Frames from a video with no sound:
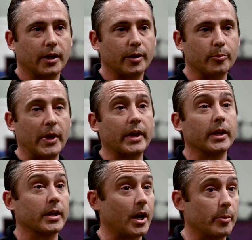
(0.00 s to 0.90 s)
making
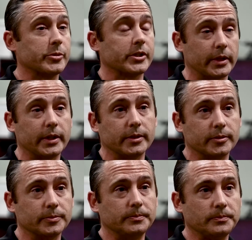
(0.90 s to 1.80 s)
it obsolete.
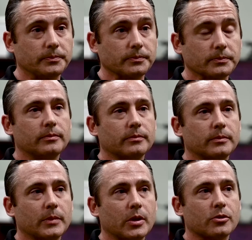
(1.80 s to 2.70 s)

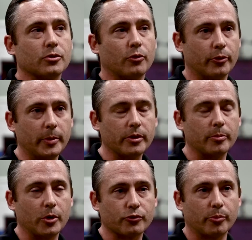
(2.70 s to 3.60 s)
So for me, the
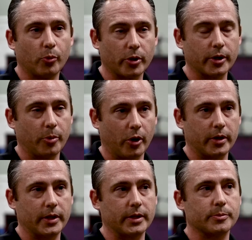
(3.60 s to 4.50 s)
most rewarding part
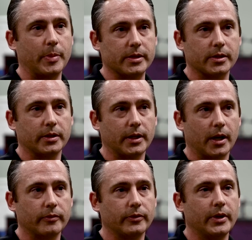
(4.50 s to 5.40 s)
is basically
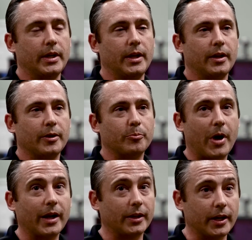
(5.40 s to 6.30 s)

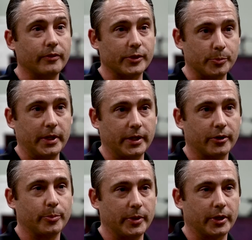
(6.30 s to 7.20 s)
my life has been here
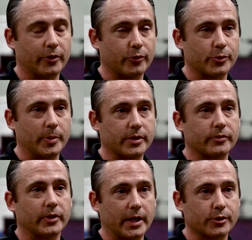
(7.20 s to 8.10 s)
at Beale Air Force Base for
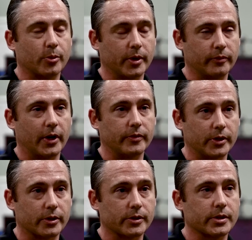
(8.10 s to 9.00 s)
the last 25
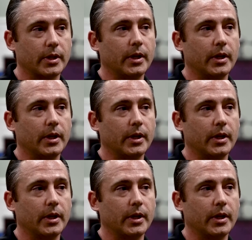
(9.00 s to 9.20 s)
years.